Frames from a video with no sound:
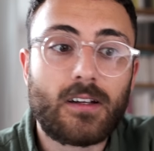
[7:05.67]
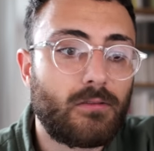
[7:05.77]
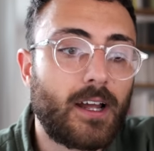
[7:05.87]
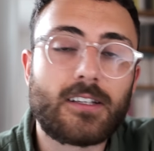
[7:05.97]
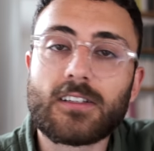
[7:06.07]

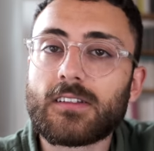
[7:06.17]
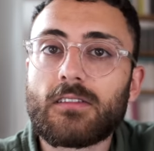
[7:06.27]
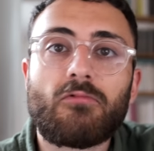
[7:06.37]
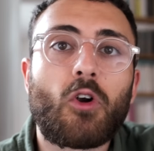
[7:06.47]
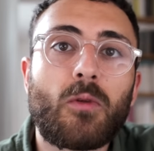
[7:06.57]
right?
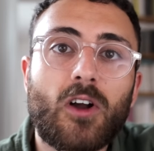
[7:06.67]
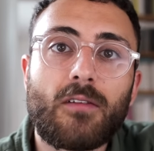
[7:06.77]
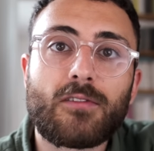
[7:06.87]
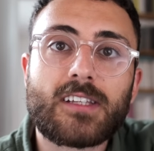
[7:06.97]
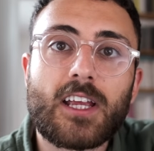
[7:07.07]
Just normal
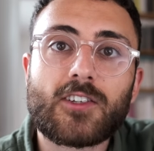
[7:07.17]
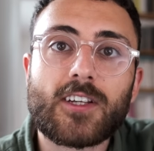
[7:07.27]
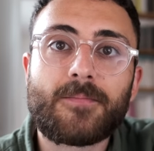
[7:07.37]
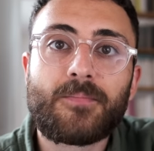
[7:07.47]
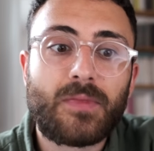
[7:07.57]

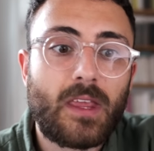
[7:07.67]
conversation.